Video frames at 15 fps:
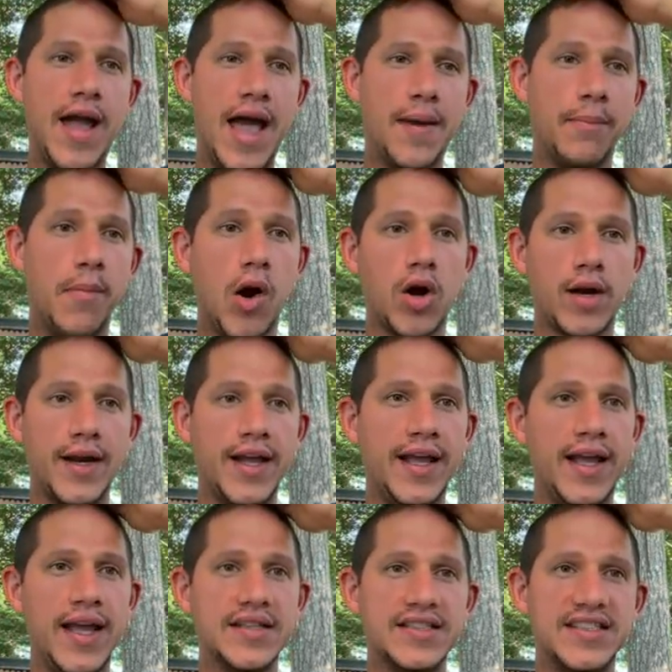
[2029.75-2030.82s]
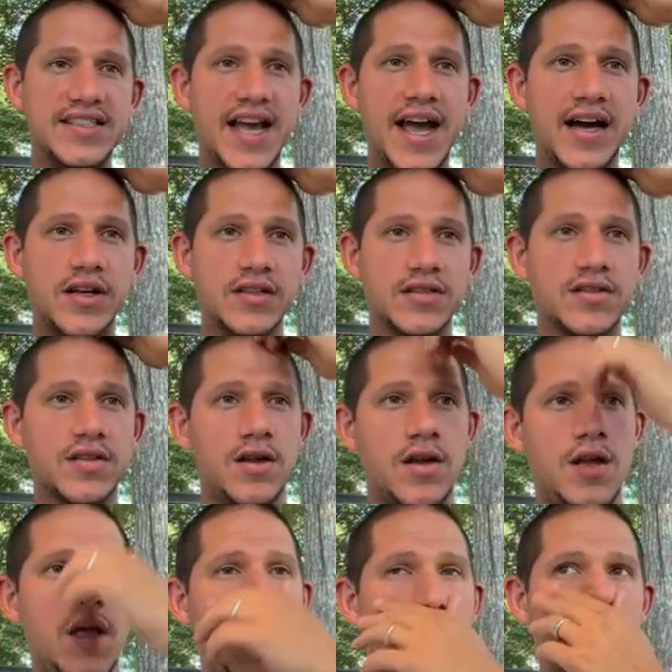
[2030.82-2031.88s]
at marketing and sales
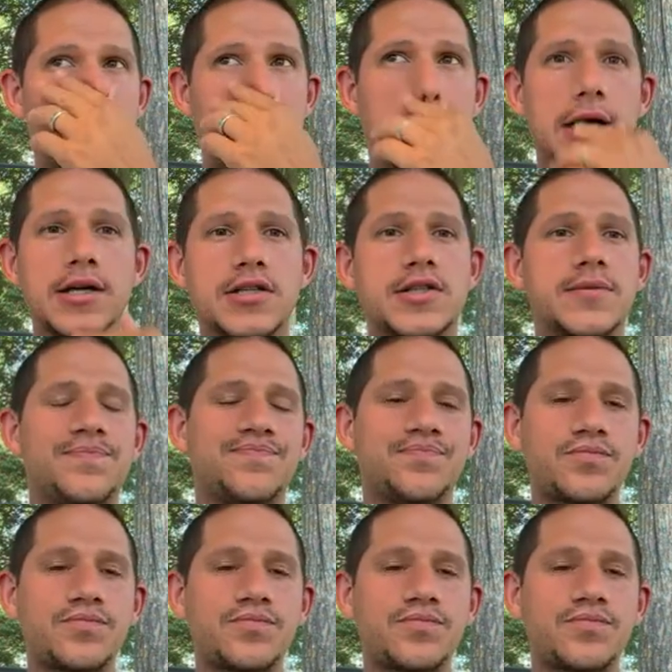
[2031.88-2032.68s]
because